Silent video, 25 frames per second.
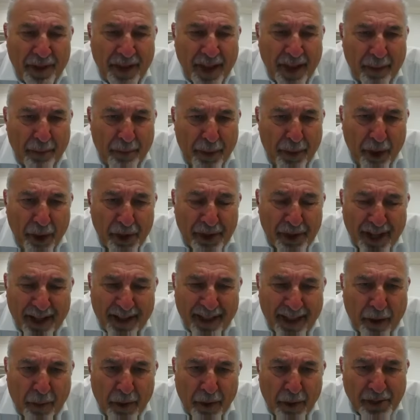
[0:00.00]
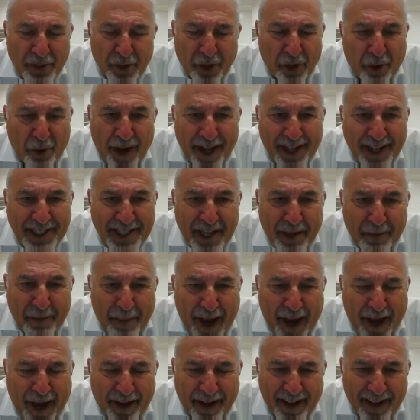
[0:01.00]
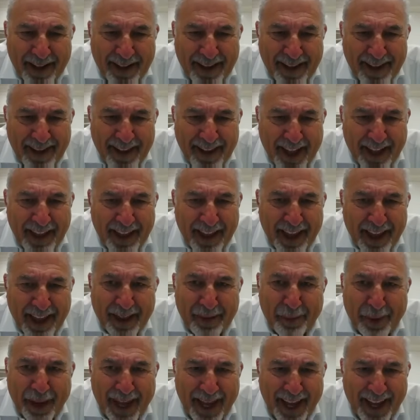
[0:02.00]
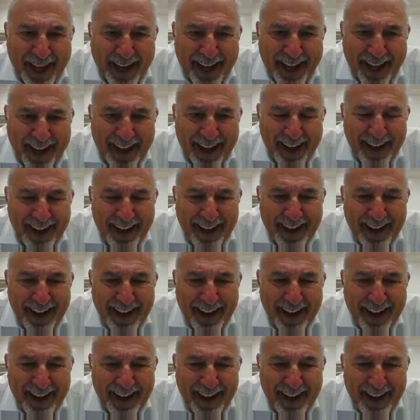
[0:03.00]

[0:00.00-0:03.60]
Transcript: when they built it, they weren't so crazy about it at, at the beginning.